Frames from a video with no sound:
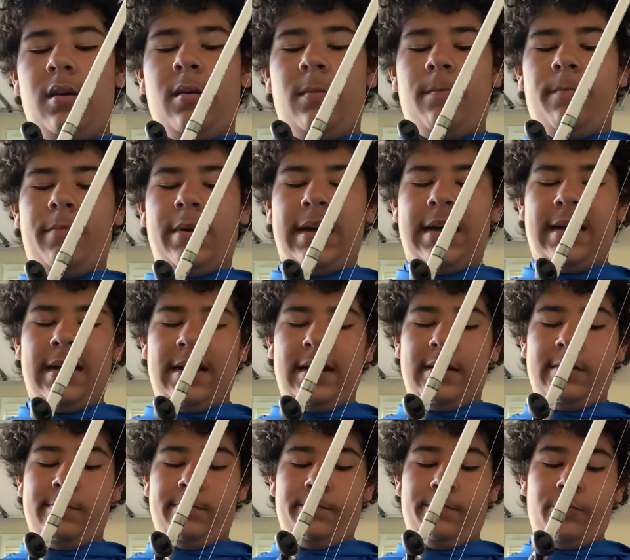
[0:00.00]

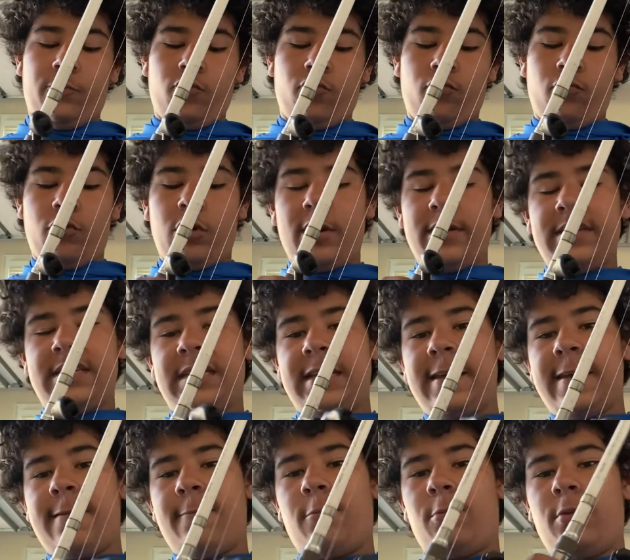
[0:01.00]
But one
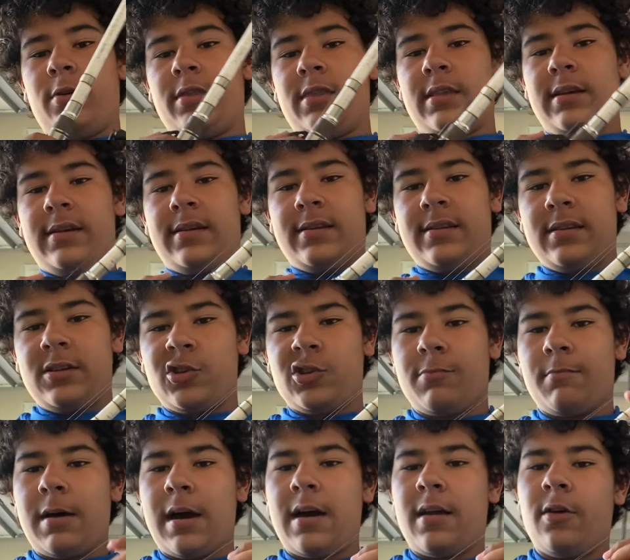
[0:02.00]
tip with the
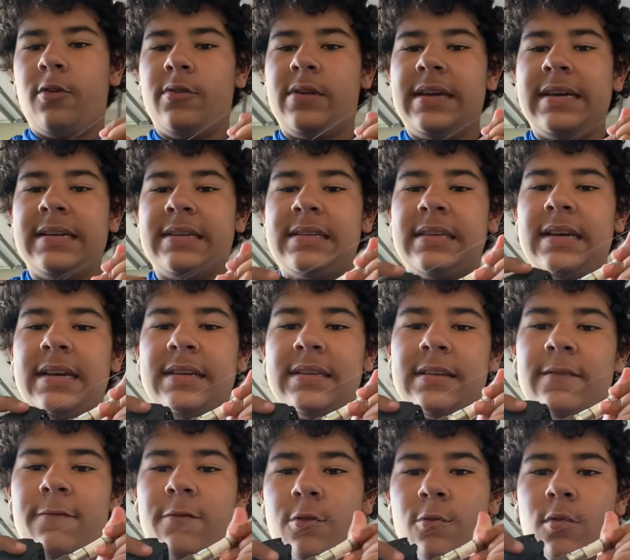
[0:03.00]
Shimano DCs,
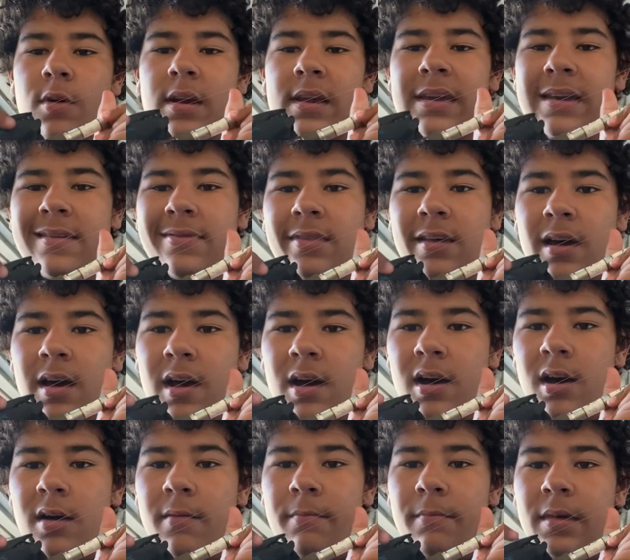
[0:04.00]
if you want to get the
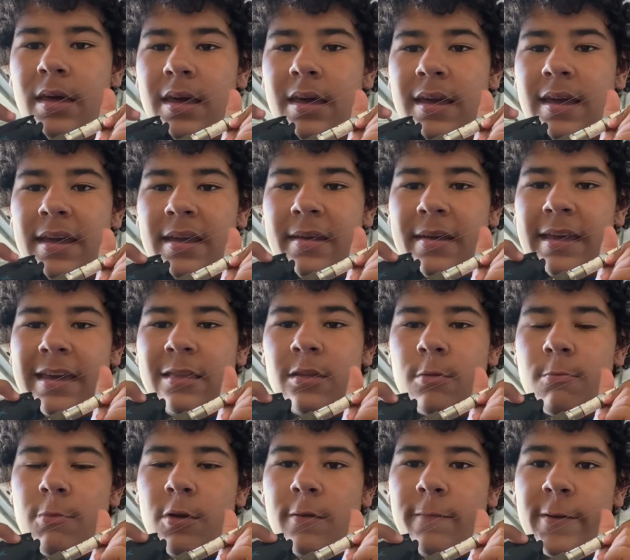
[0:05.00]
hum, either
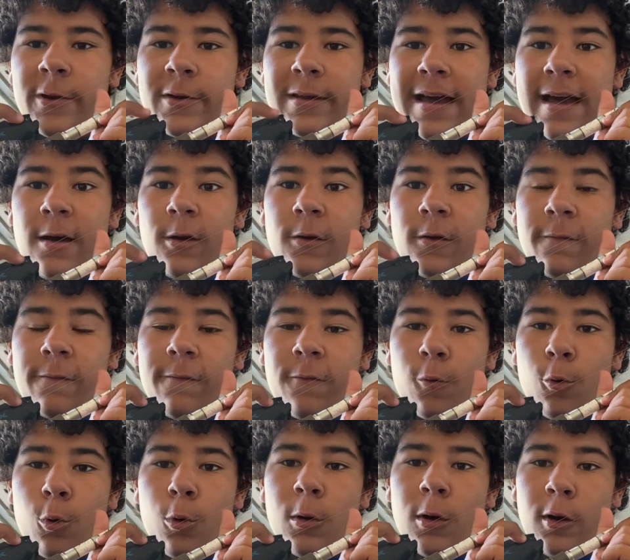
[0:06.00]
move your dial to
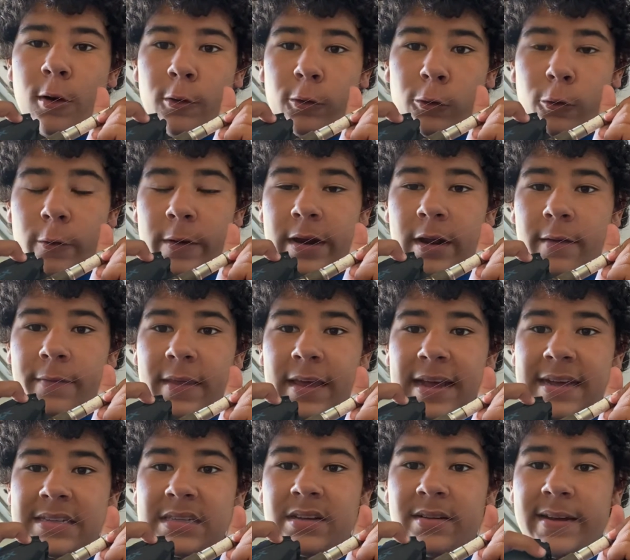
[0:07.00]
4 or 3 on the
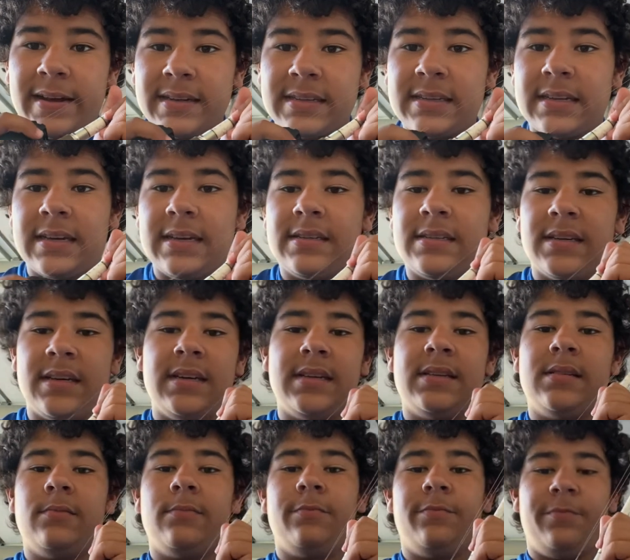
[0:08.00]
SLX DCs.
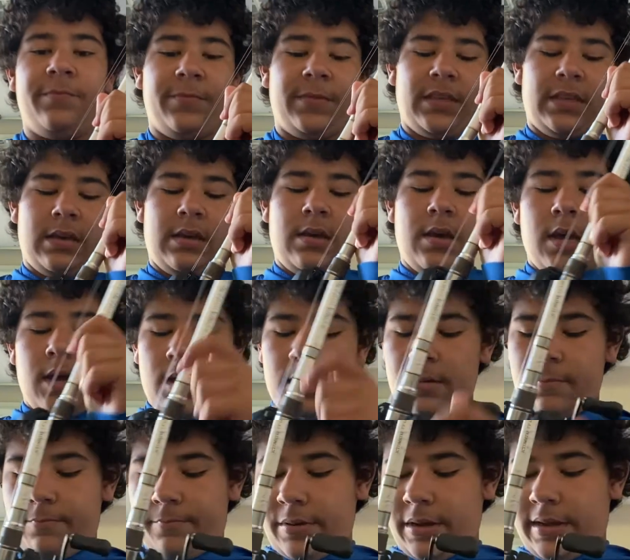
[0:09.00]

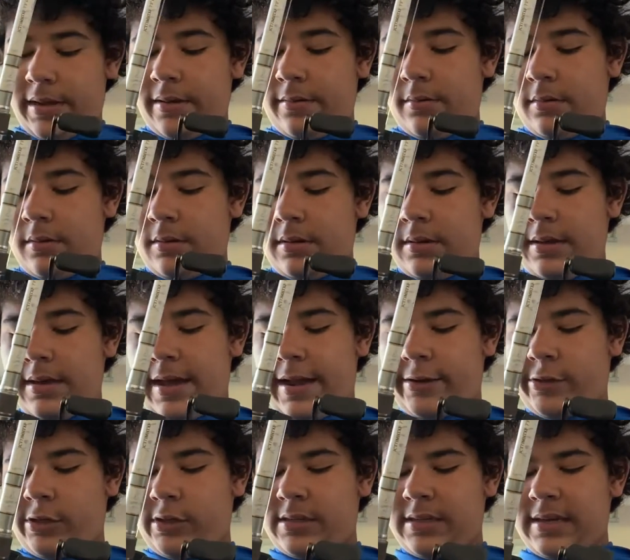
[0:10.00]
But as
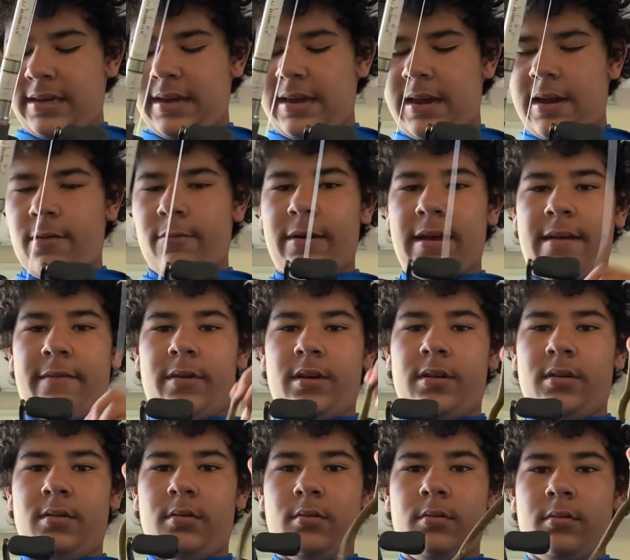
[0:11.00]
you can see here, we have
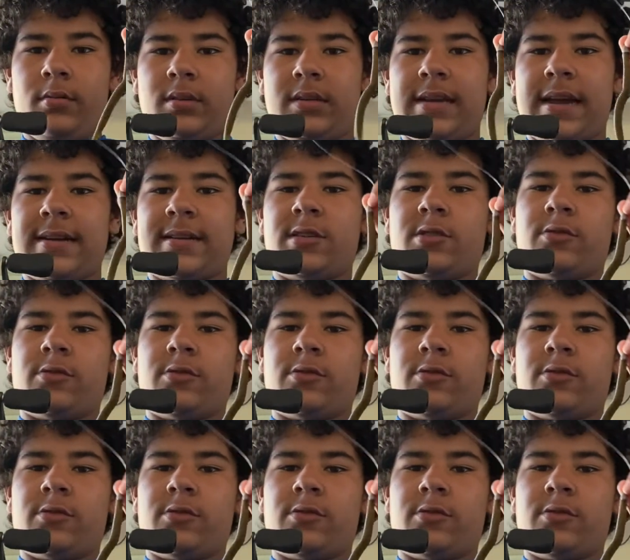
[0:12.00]
a Texas